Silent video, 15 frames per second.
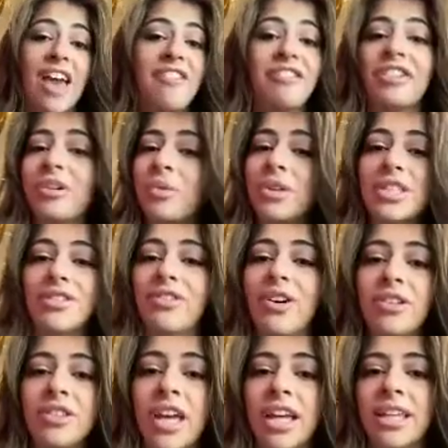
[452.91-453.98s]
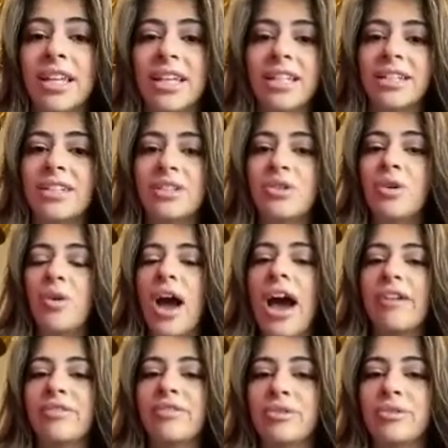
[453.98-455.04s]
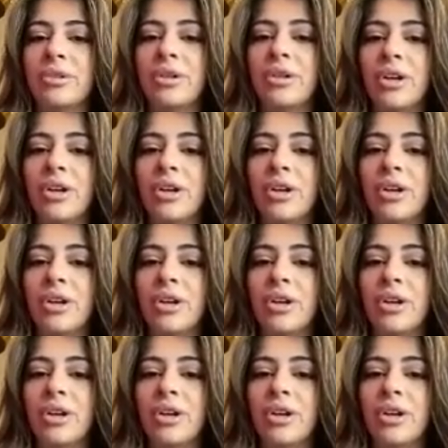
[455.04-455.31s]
Everyone's felt that. Like, you don't have to